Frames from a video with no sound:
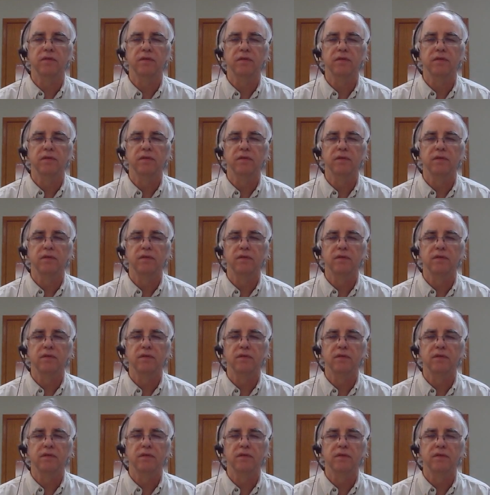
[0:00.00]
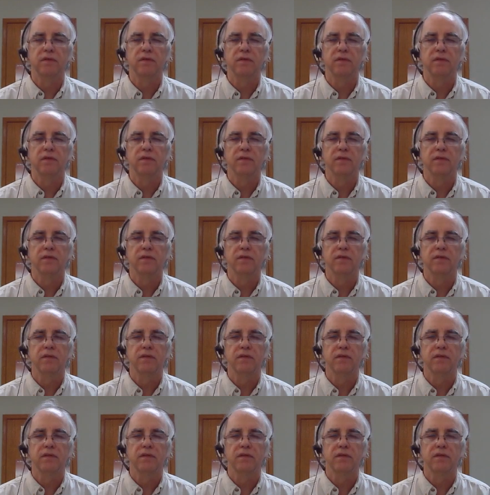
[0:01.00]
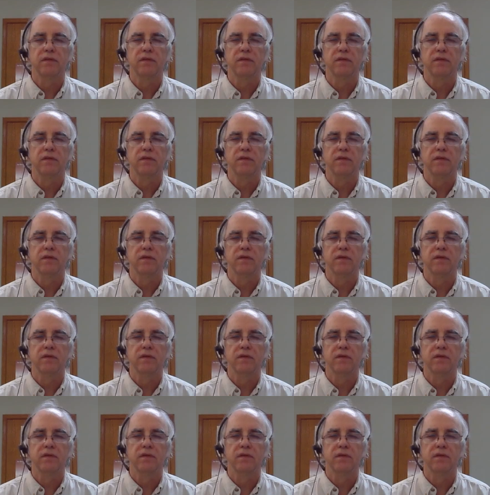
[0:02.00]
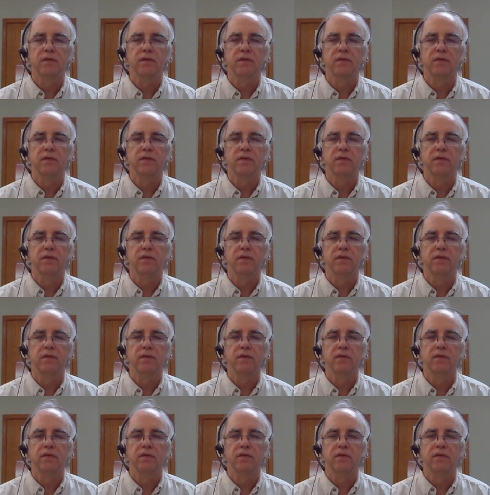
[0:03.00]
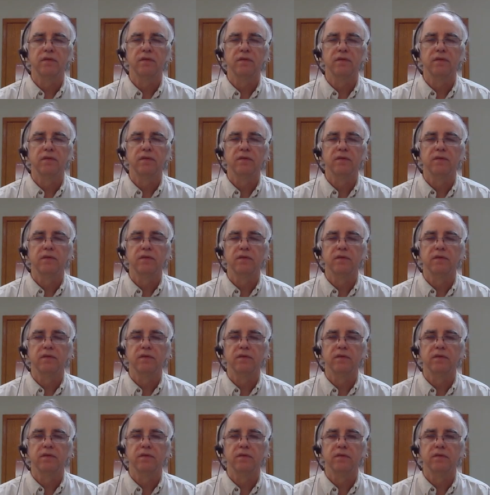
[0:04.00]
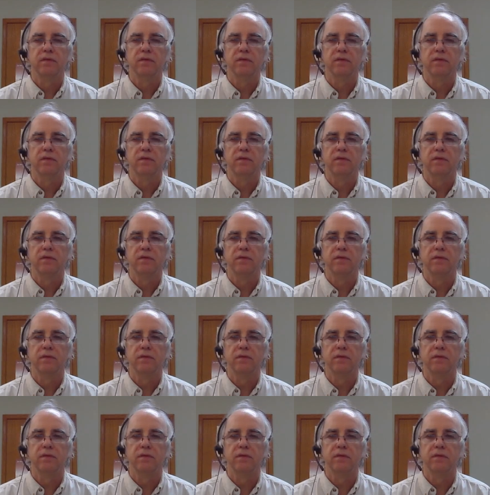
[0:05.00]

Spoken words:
[no speech]